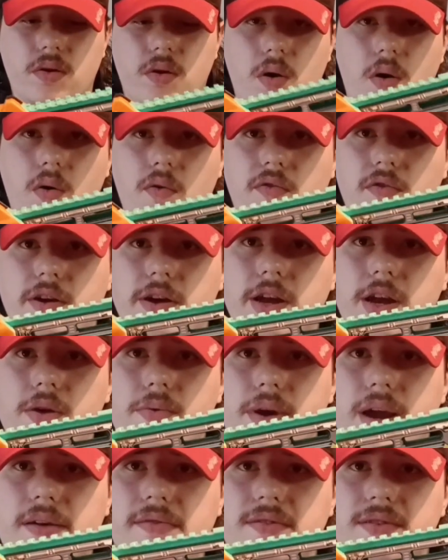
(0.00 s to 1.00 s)
Over here
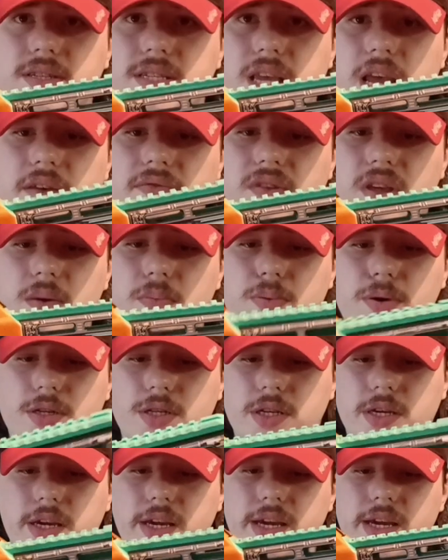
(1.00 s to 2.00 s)
we have the safety, push
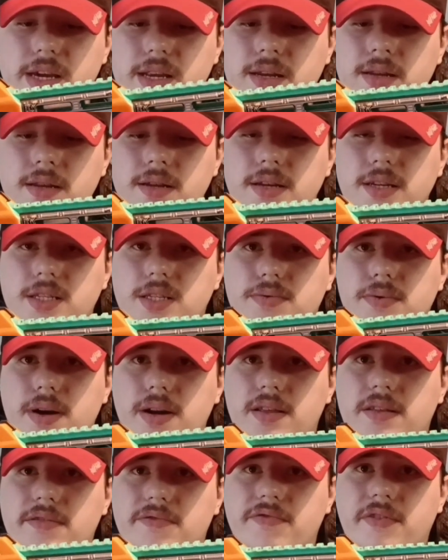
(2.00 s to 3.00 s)
it in, it's
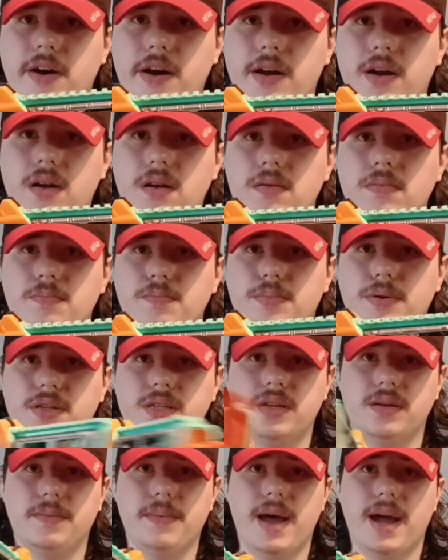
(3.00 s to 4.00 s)
ready to fire, push
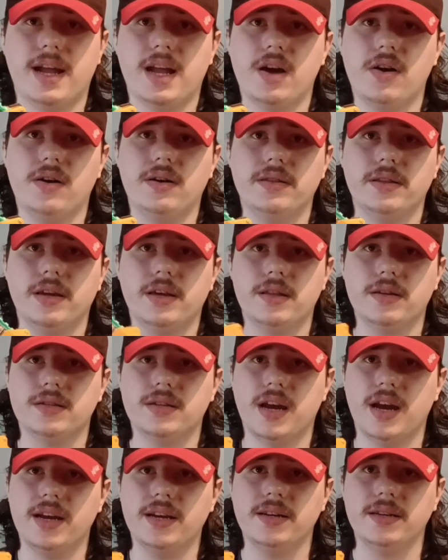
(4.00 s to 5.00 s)
it back out on the other
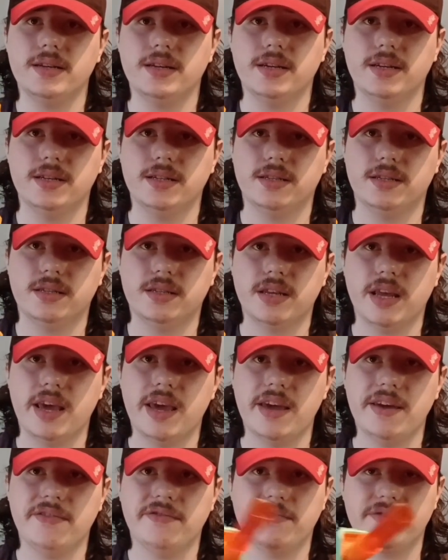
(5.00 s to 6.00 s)
side, it's
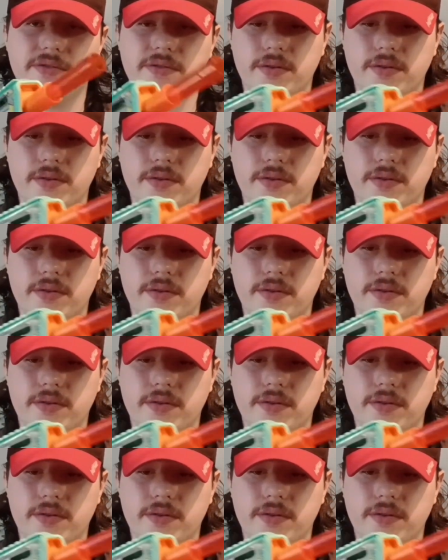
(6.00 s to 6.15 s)
safe.